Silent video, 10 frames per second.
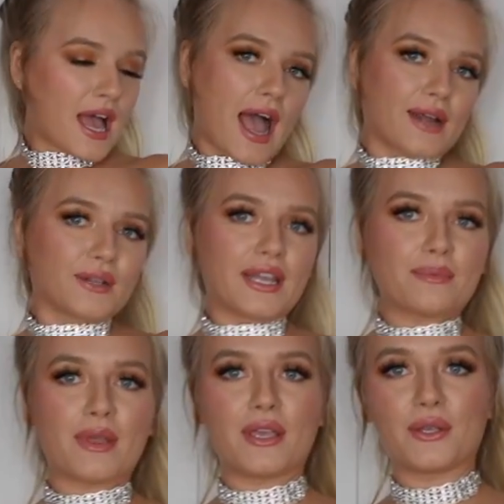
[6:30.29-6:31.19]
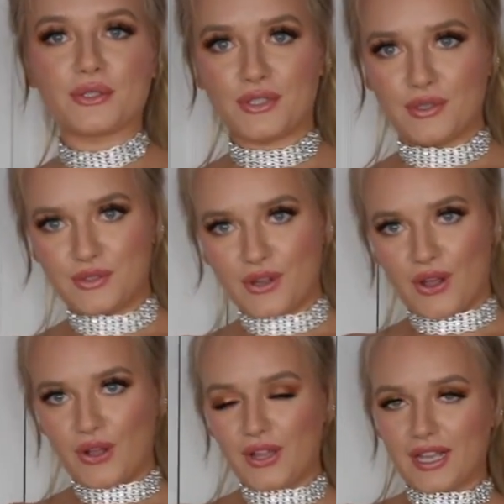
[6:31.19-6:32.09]
I don't like my heels too
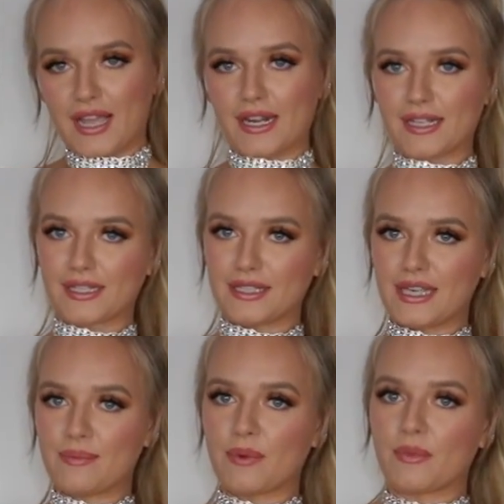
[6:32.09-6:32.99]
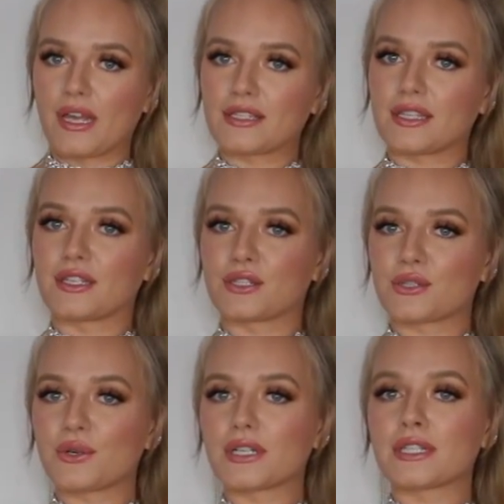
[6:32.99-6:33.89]
tall. I kind of like to keep them nice and
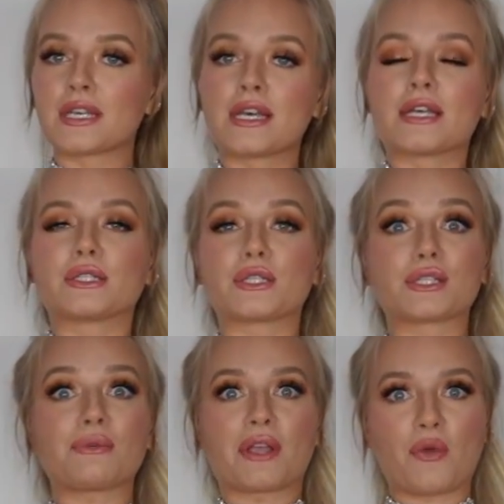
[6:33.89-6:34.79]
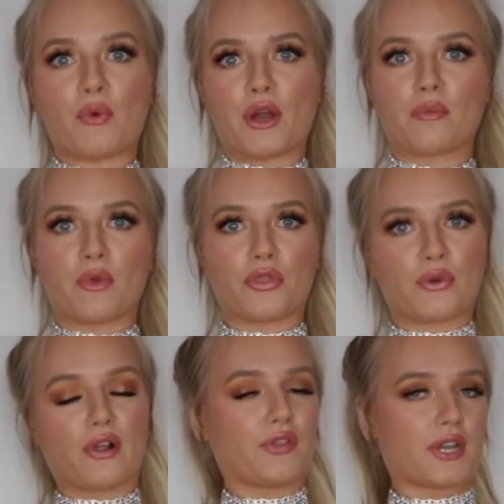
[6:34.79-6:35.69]
short just so I can wear them
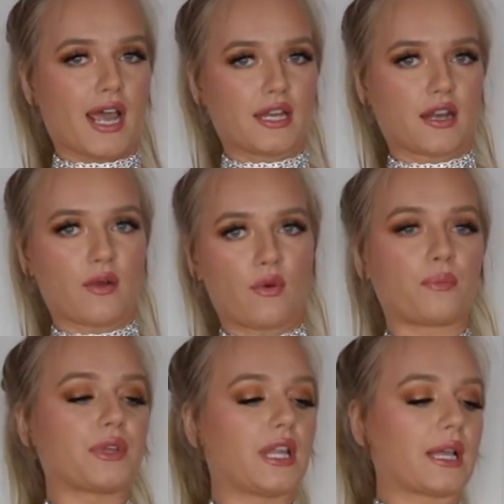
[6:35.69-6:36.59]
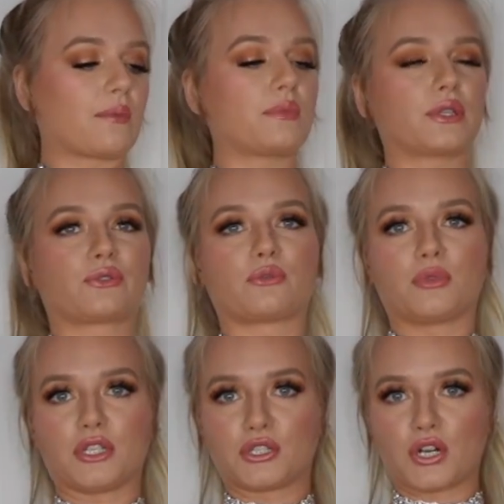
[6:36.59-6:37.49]
throughout the night and I won't be like
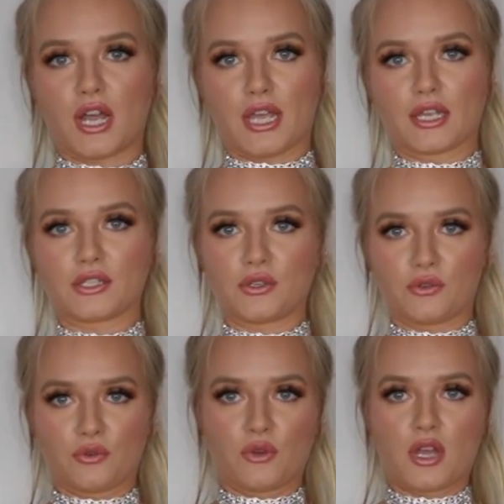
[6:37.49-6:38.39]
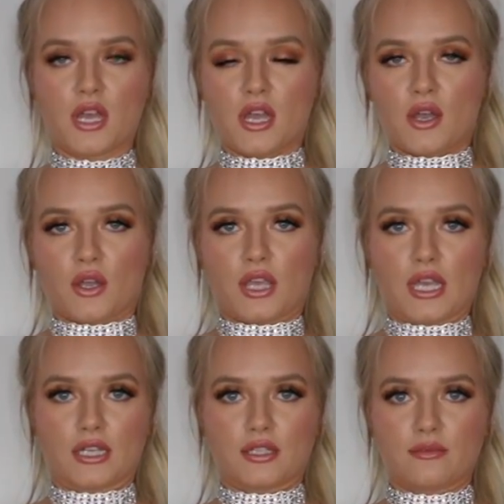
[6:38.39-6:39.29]
miserably trying to
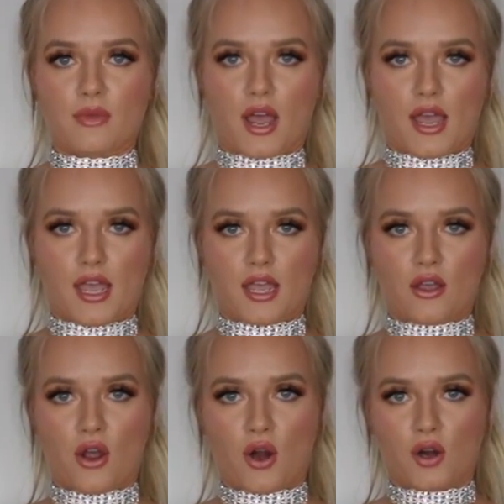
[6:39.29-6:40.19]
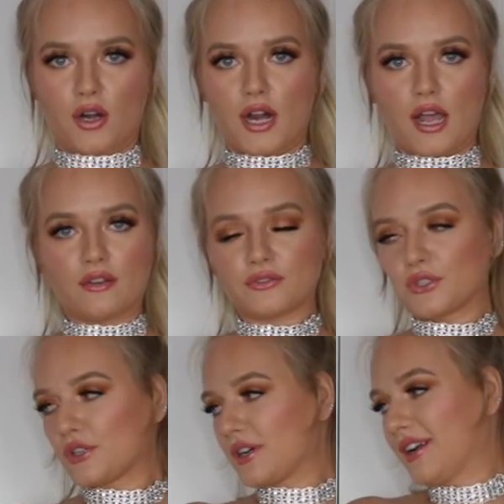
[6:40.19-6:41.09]
get to my car
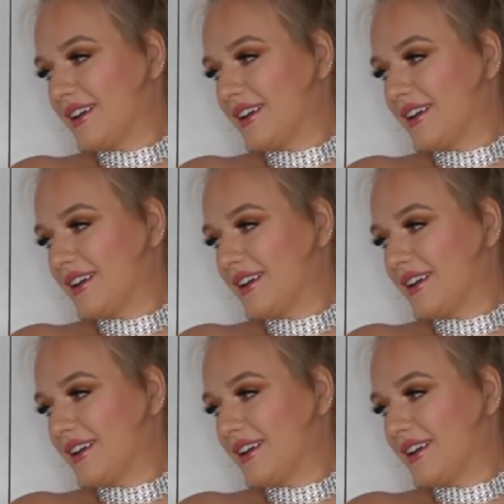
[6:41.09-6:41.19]
after.